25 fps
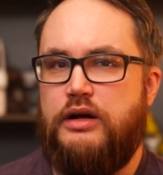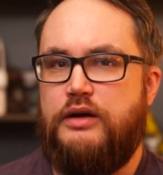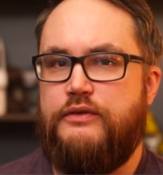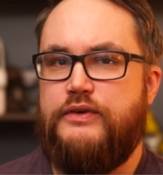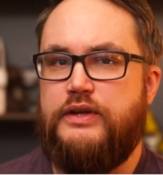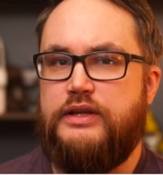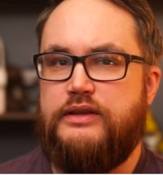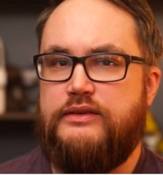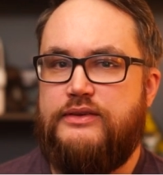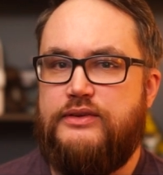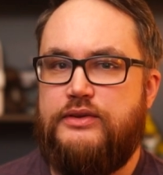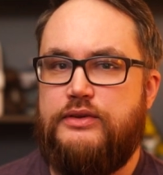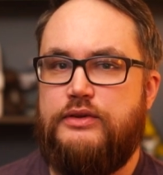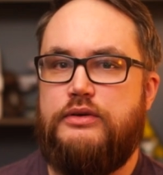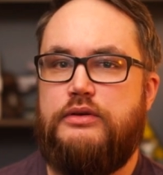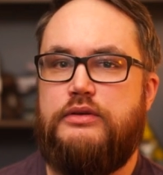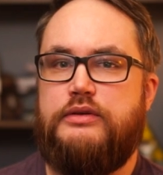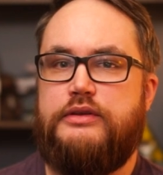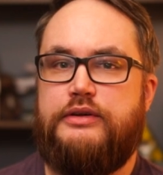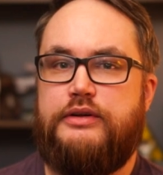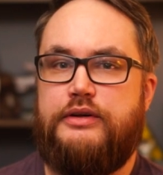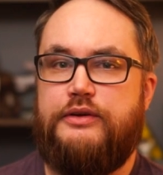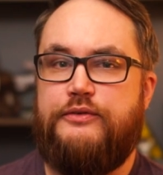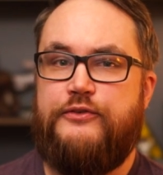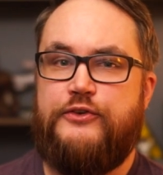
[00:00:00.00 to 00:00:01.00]
of until
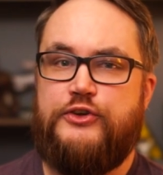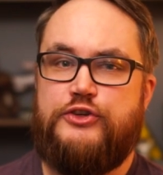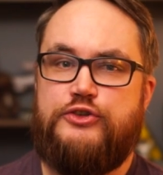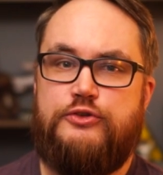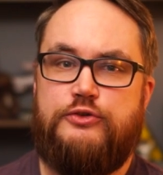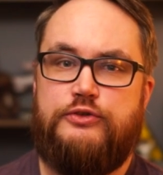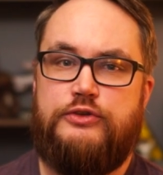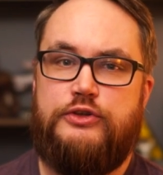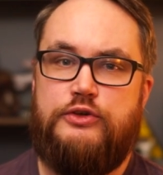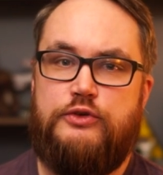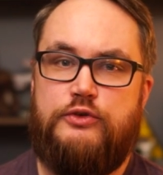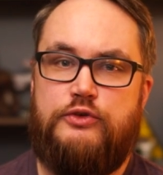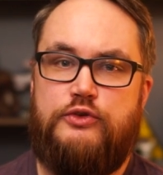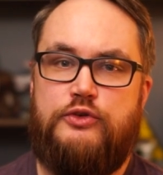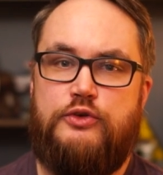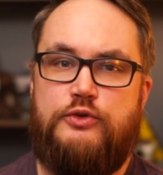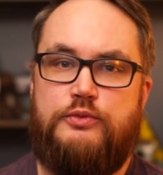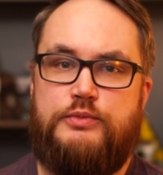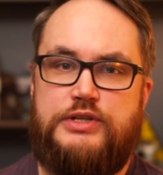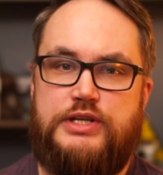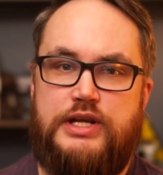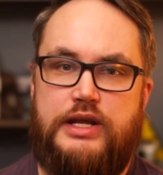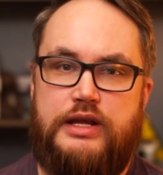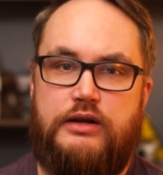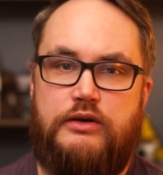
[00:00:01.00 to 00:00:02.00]
their official
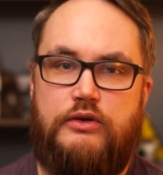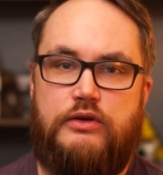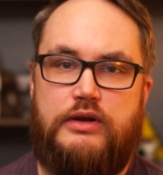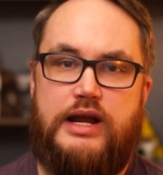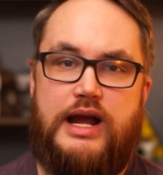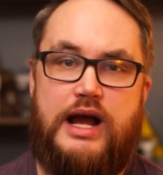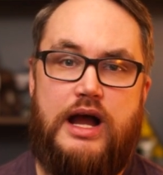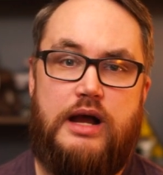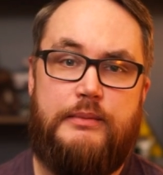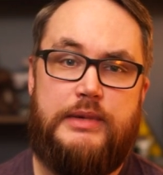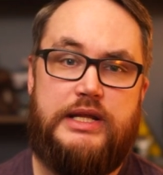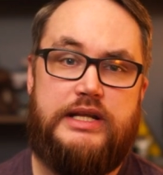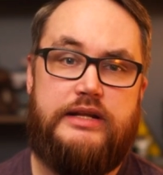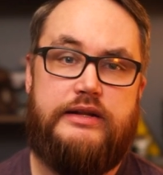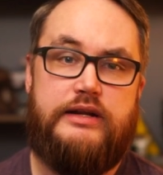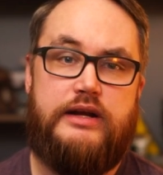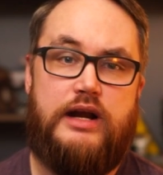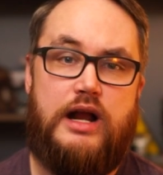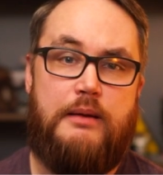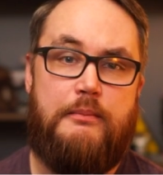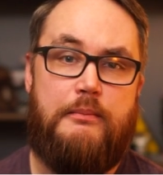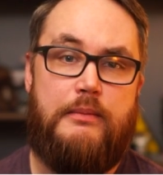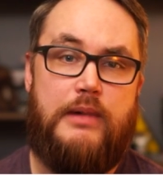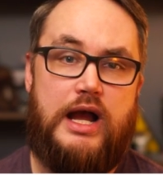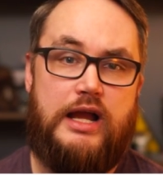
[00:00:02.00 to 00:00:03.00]
YouTube channel commented
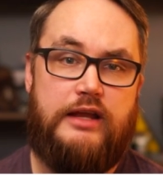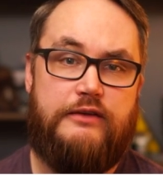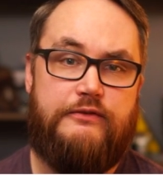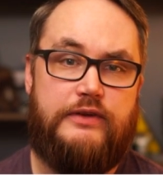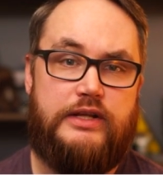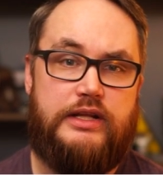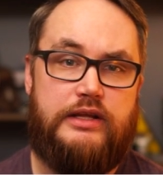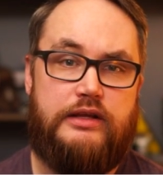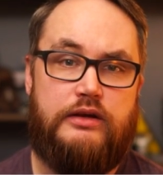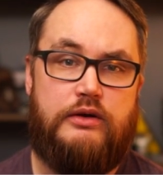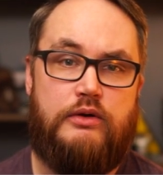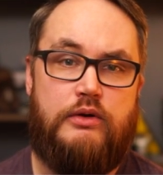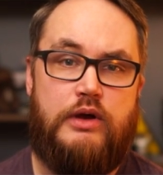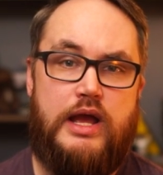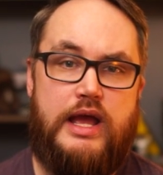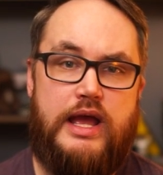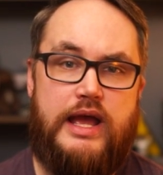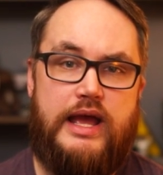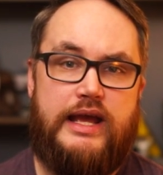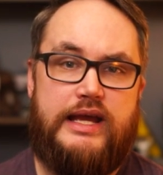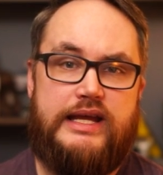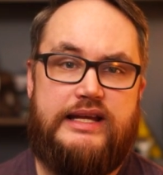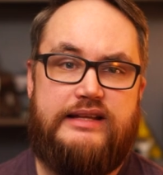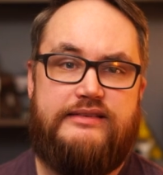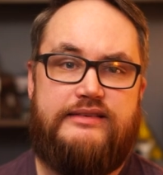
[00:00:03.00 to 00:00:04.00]
on my video
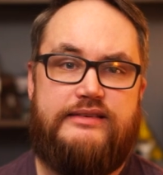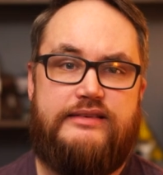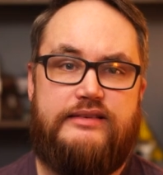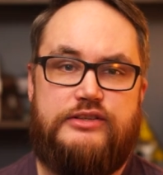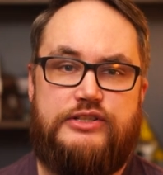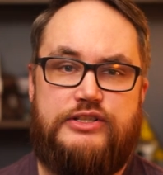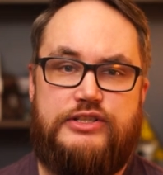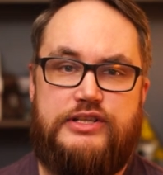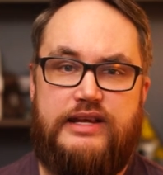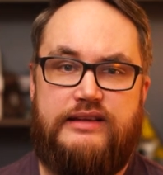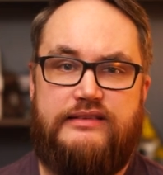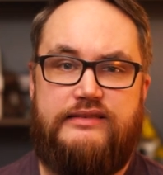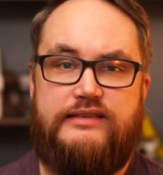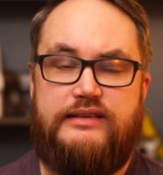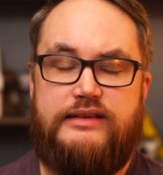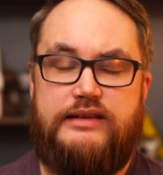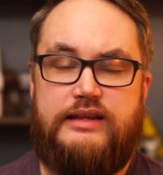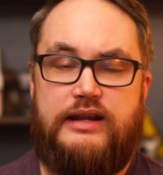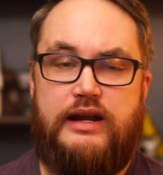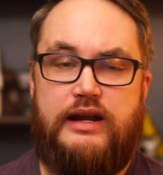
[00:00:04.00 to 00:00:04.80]
and suggested